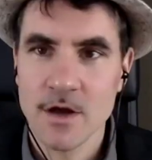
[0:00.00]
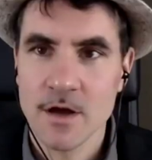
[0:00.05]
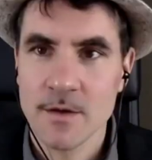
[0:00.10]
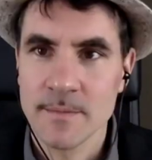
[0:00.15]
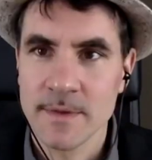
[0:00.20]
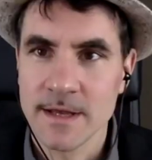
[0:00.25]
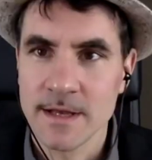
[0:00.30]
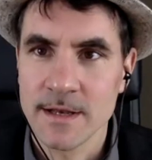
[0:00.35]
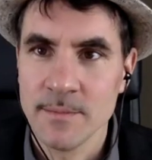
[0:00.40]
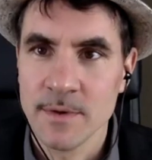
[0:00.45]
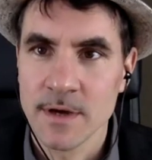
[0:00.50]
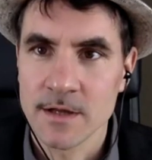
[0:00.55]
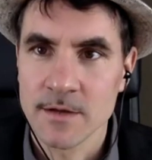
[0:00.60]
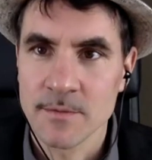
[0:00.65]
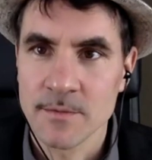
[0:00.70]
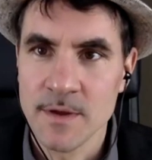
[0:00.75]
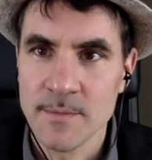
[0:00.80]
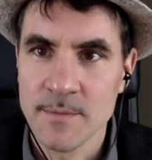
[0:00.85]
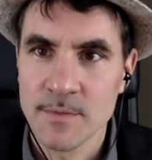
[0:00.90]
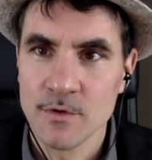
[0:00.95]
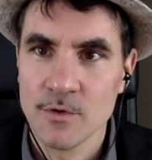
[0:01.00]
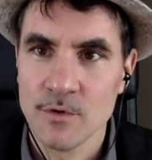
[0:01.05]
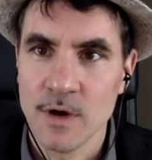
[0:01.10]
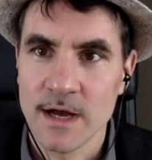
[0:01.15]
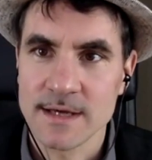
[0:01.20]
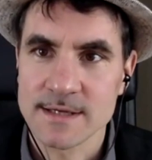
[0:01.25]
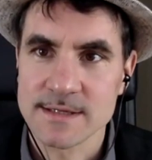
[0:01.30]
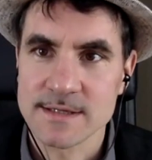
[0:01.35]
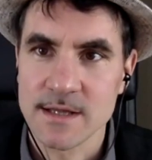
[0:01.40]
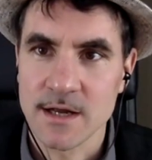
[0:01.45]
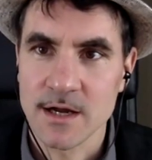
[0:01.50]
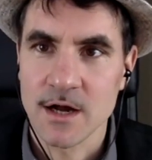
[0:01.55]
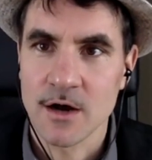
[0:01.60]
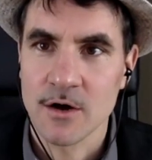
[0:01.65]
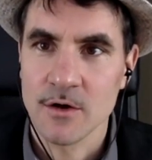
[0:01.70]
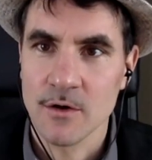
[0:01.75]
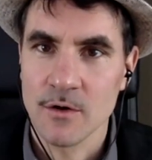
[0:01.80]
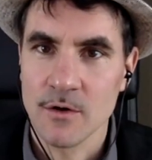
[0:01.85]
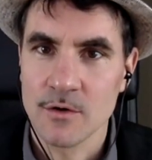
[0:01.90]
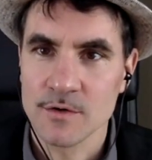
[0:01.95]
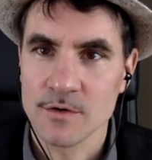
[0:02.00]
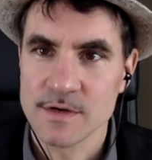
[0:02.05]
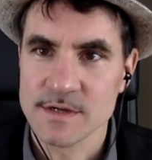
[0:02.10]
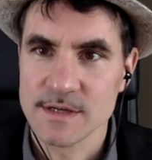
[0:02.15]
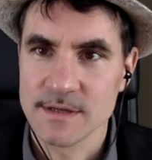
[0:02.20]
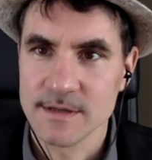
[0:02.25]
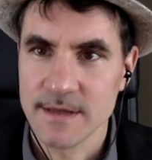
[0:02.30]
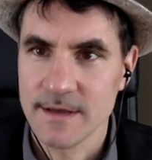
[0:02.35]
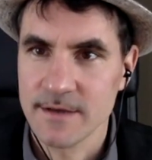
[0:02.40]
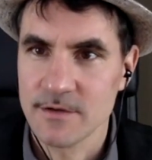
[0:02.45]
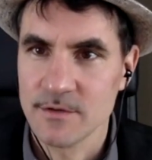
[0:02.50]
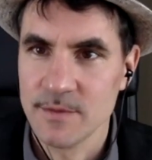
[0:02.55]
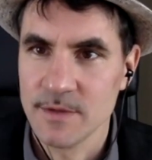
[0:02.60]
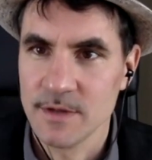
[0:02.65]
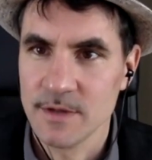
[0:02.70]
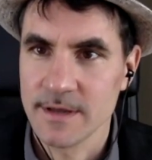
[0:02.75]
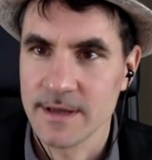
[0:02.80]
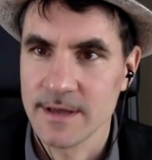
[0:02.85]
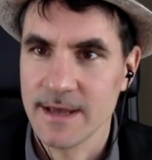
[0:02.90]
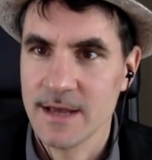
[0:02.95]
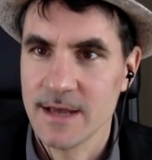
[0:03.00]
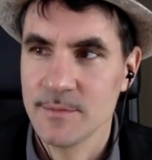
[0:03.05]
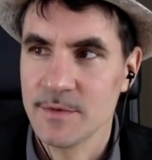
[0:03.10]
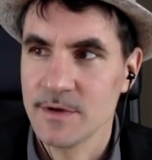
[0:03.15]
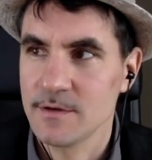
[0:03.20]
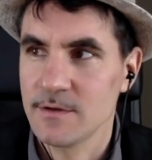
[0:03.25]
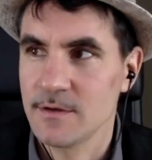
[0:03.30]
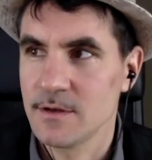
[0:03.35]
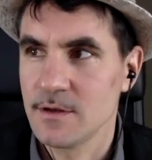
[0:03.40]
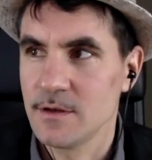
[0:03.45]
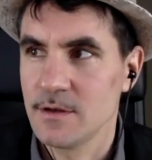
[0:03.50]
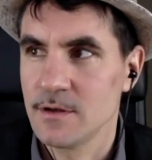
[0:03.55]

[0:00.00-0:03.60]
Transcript: I made about it. People who ask like, how long does it take to build a habit?